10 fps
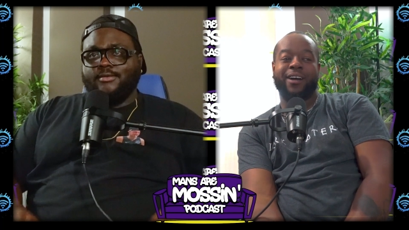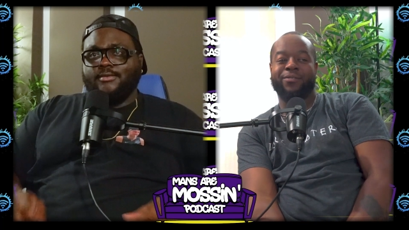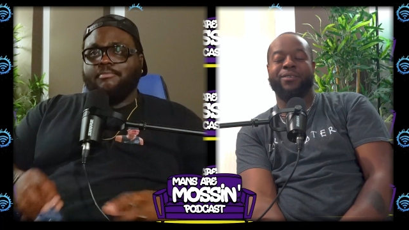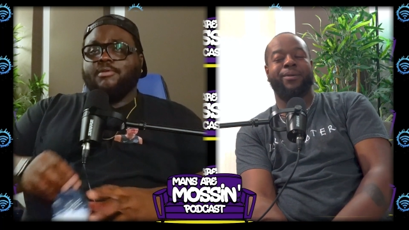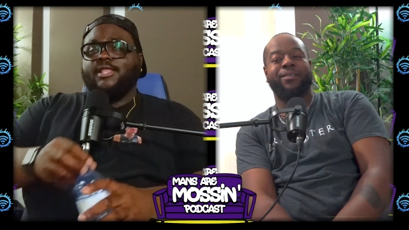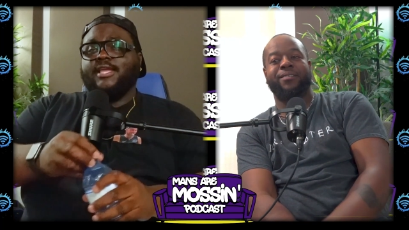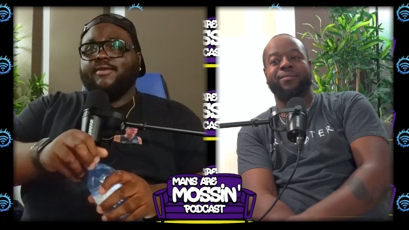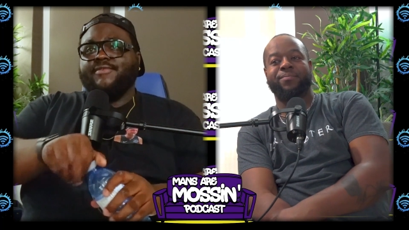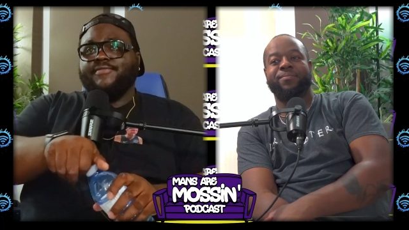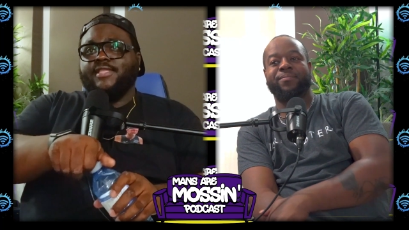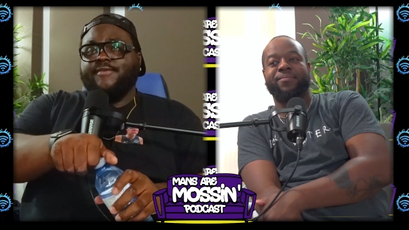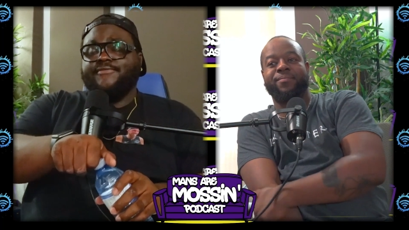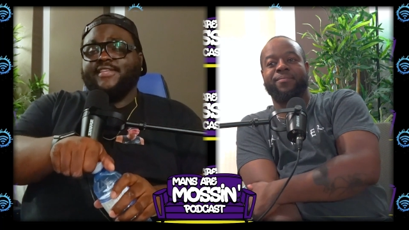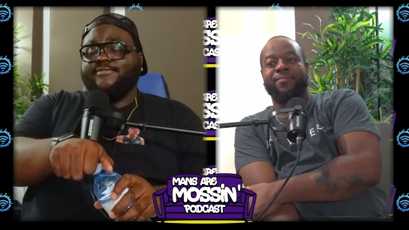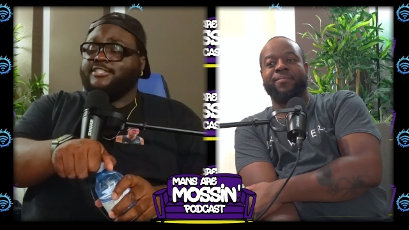Speaker 1: Africa? But like, if
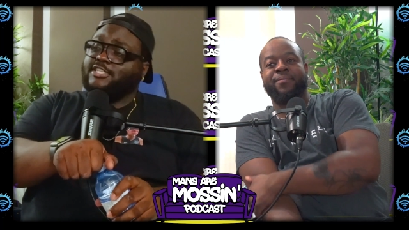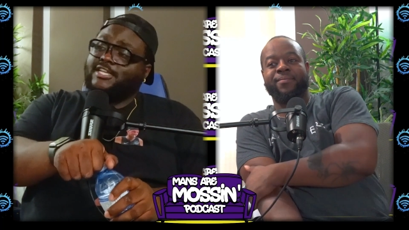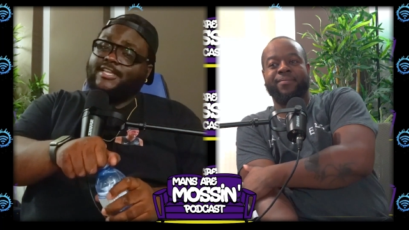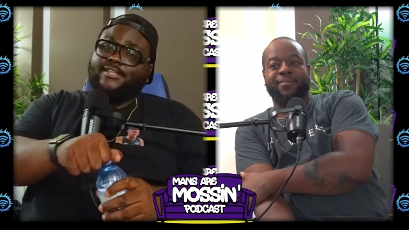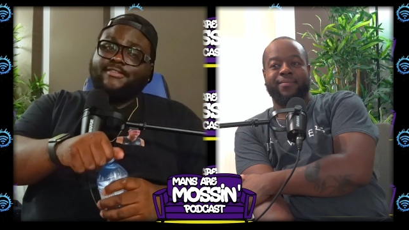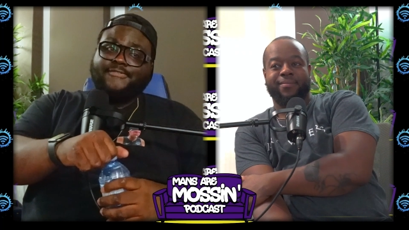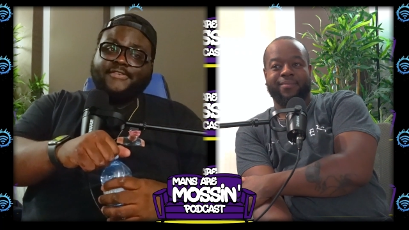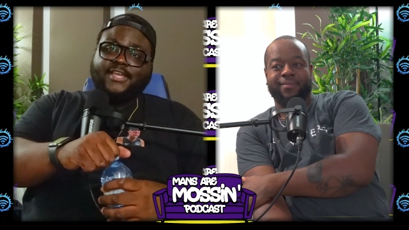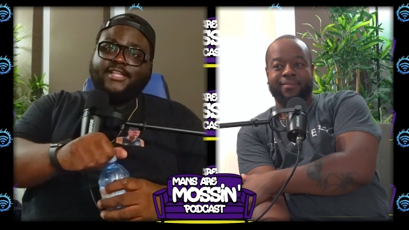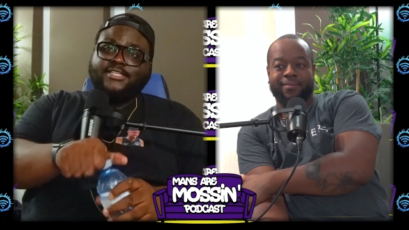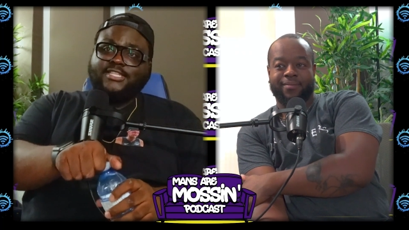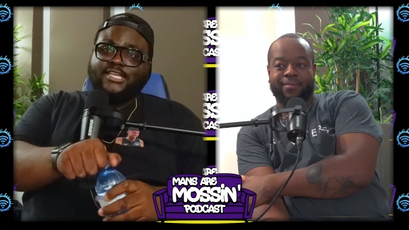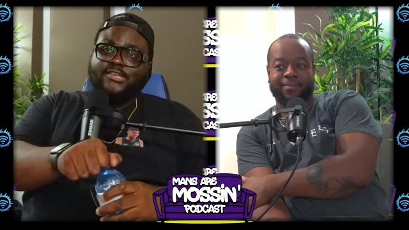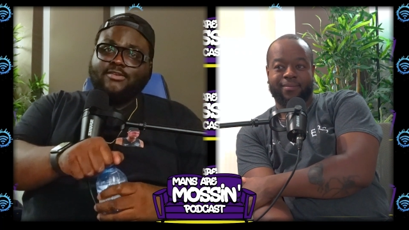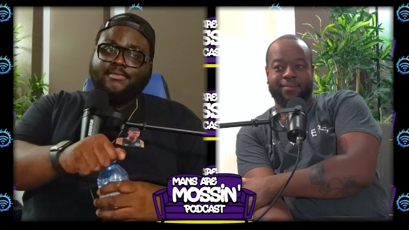if if shit hitting the fan, it's
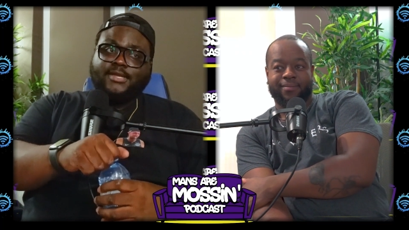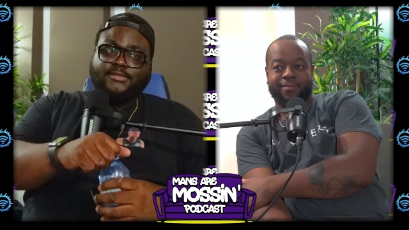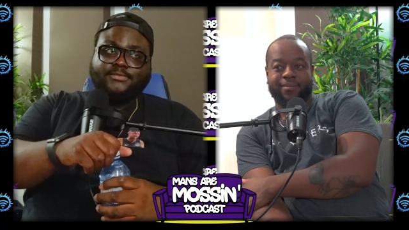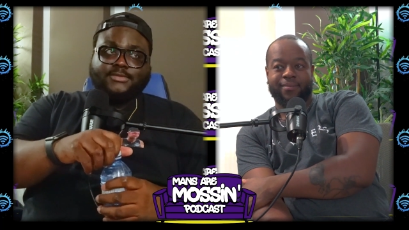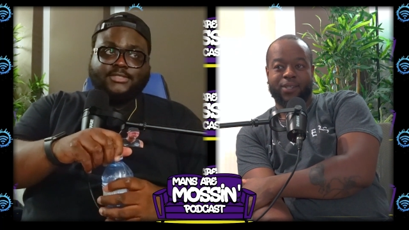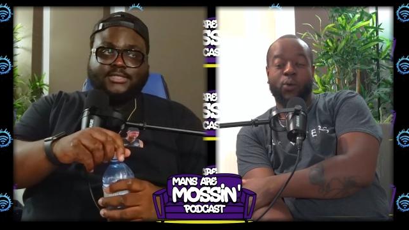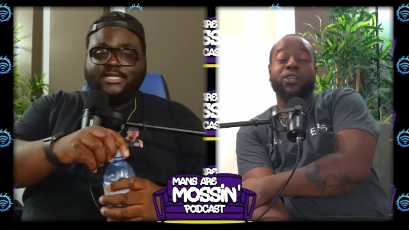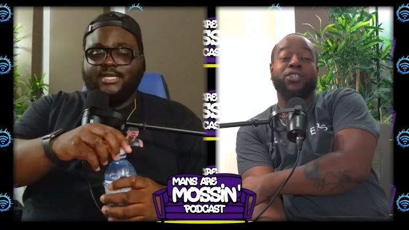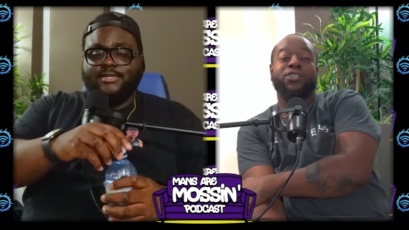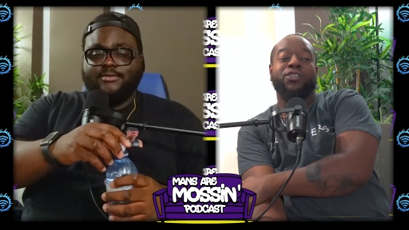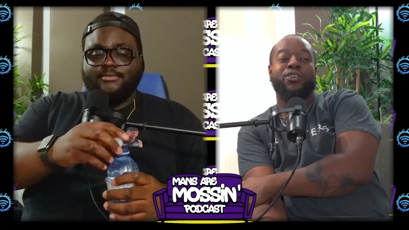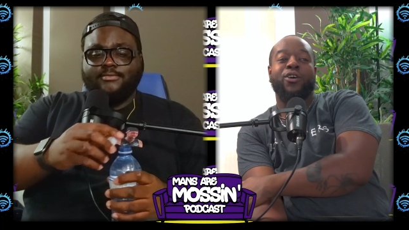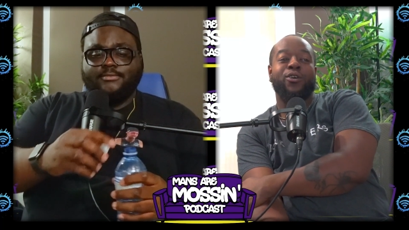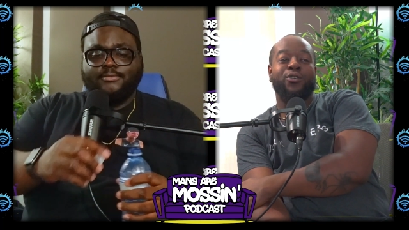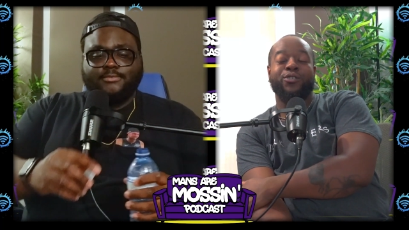like, yo, man.
Speaker 2: Where else are you gonna
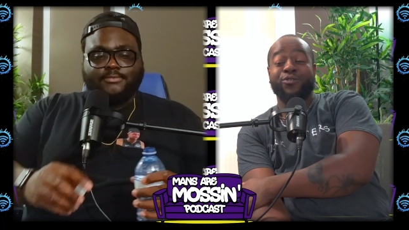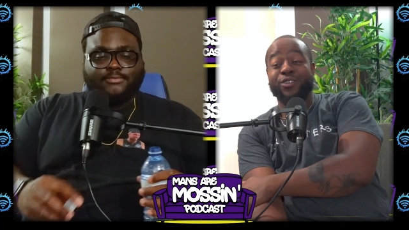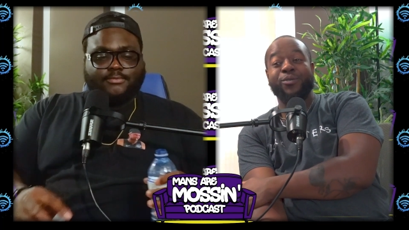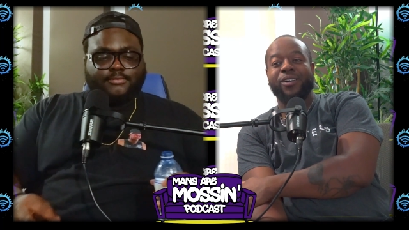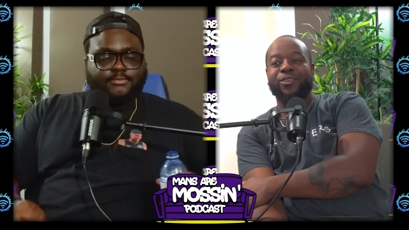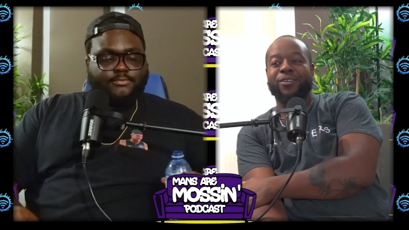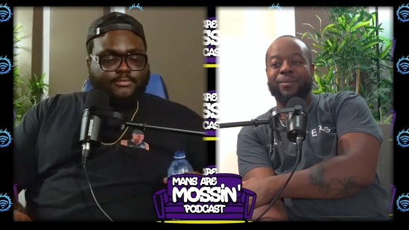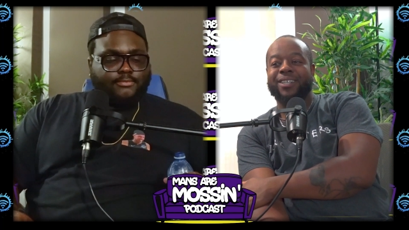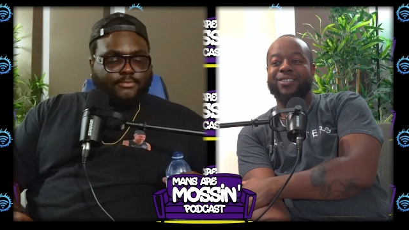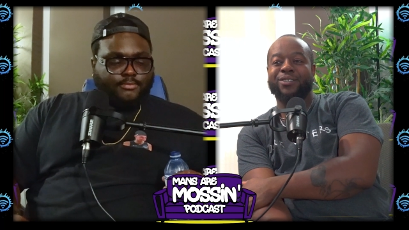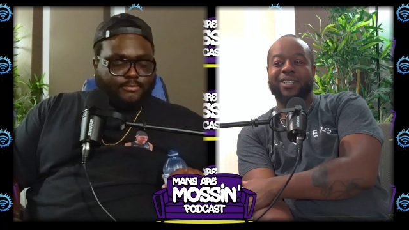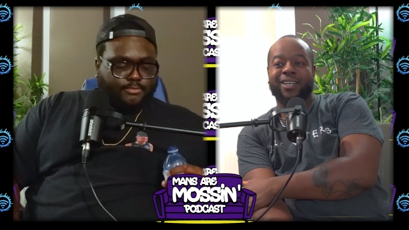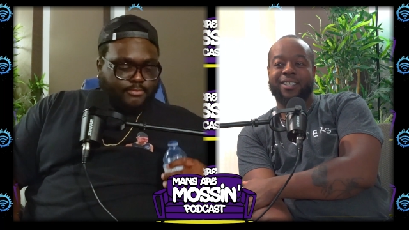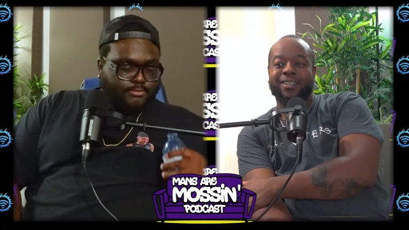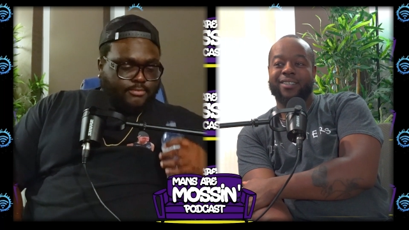go? You really want to go to Mexico,
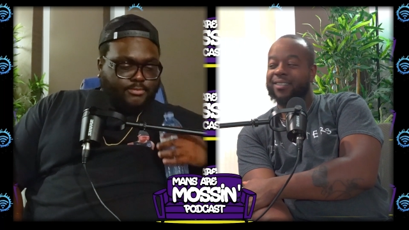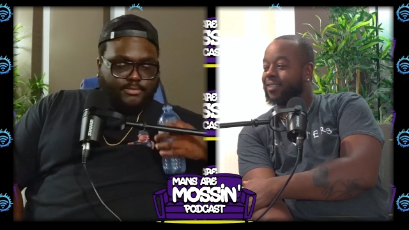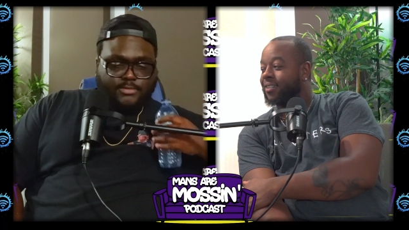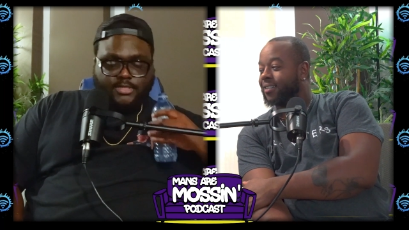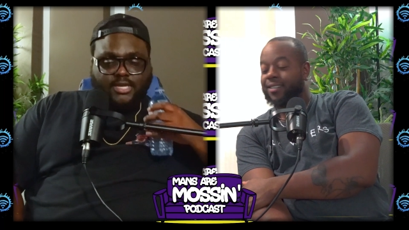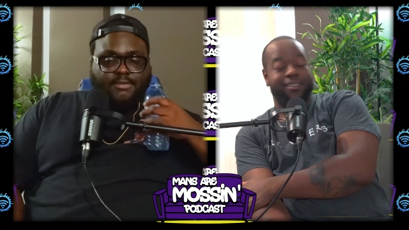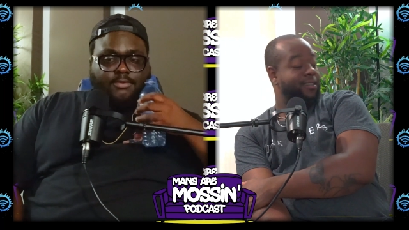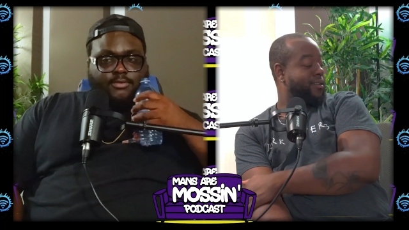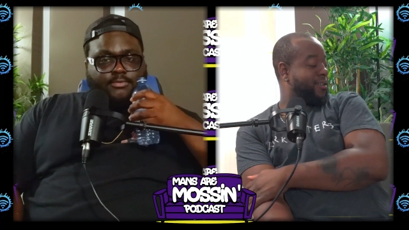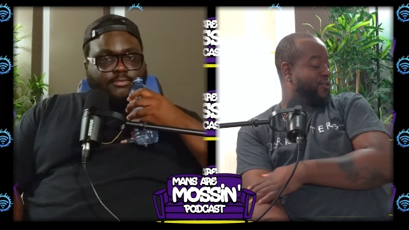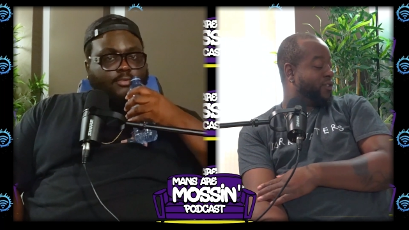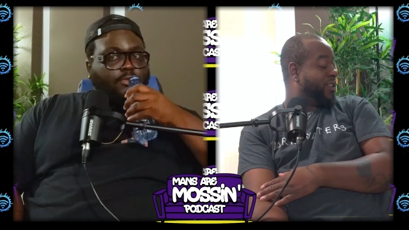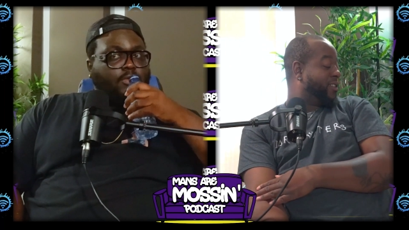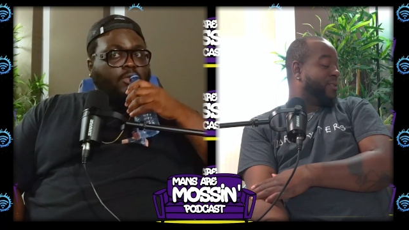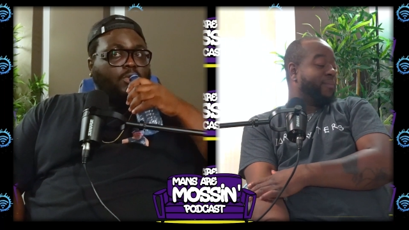dog? Yeah, bro. You
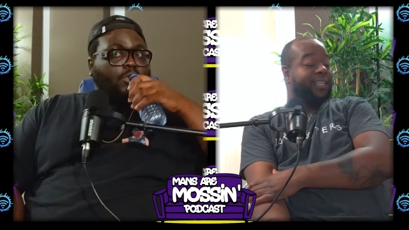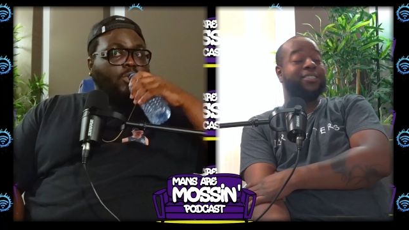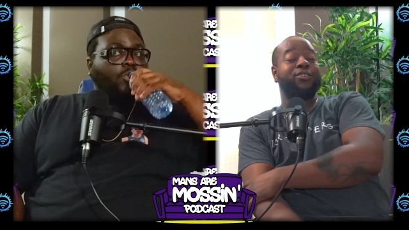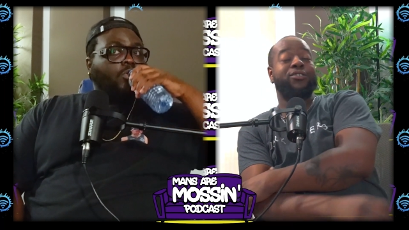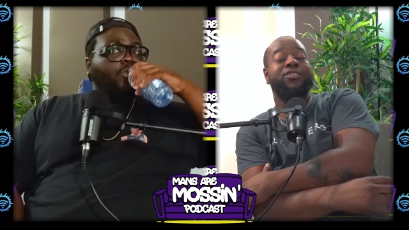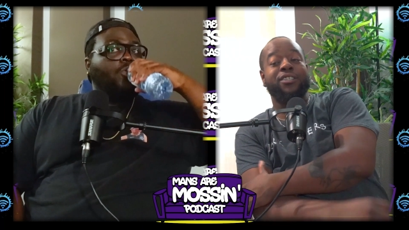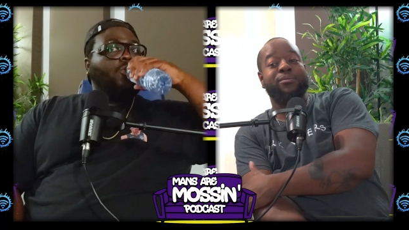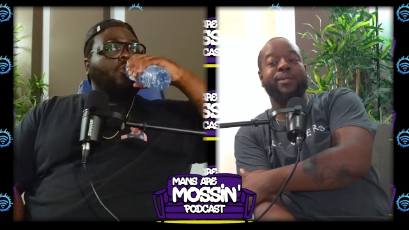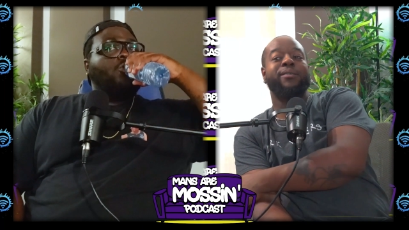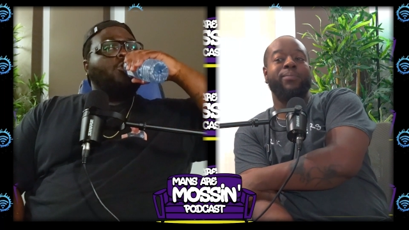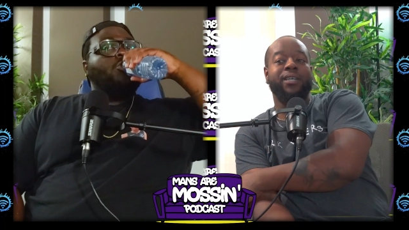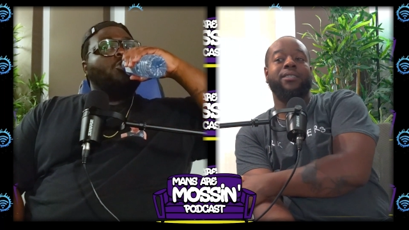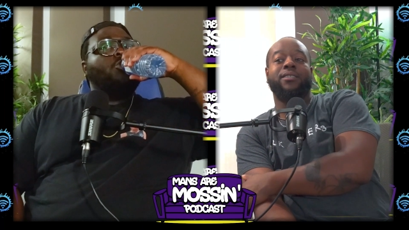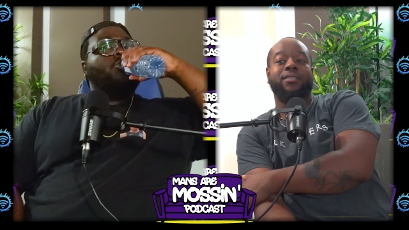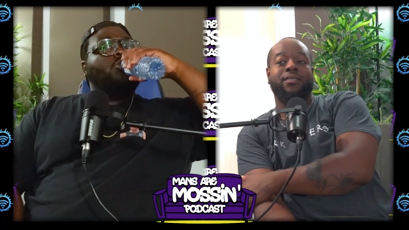really think Mexico is gonna be the
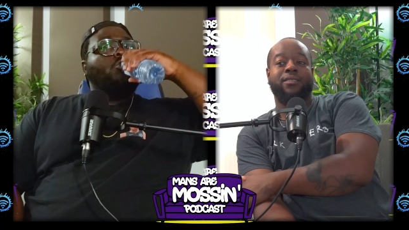place?